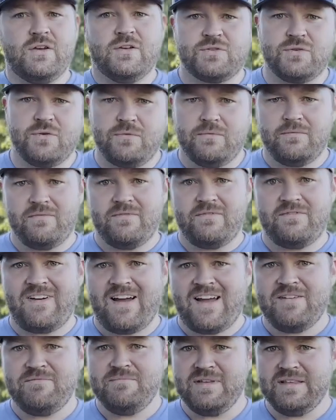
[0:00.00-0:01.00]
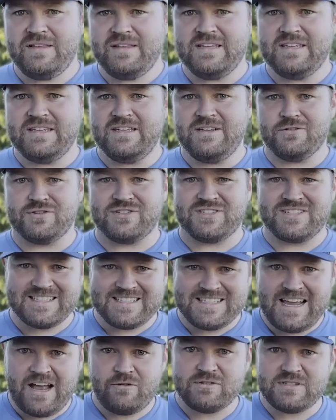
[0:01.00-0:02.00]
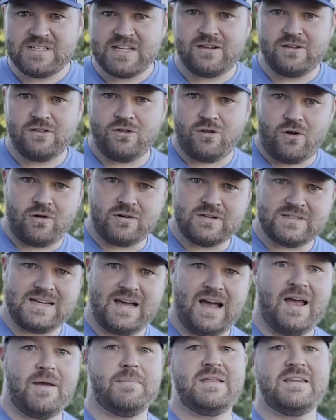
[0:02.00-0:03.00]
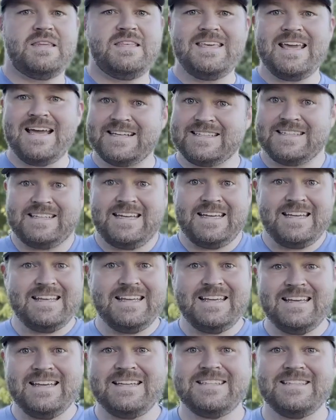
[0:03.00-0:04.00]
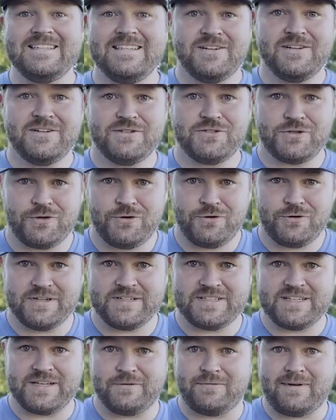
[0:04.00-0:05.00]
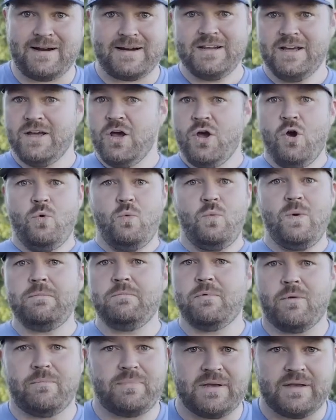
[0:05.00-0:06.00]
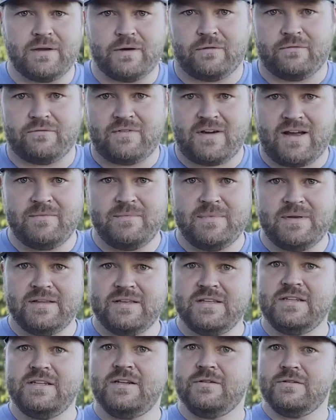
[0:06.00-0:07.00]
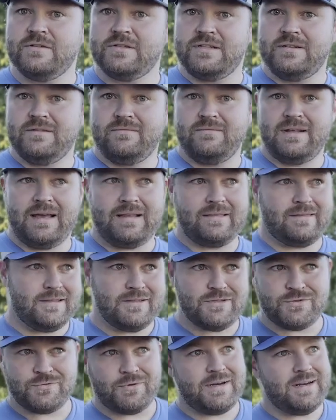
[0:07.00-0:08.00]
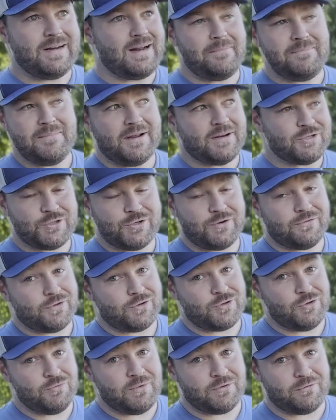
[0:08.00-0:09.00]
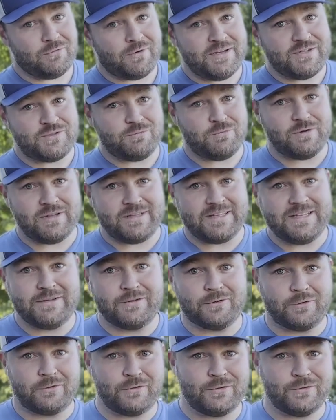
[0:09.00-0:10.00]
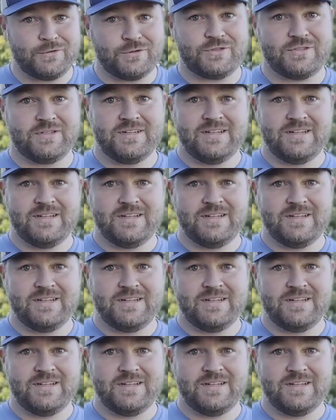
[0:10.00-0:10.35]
So 5 million years sounds like a long time, and yes, it is an eternity, right? We won't be here in 5 million years, and at this rate, I'm not sure if the human race will either.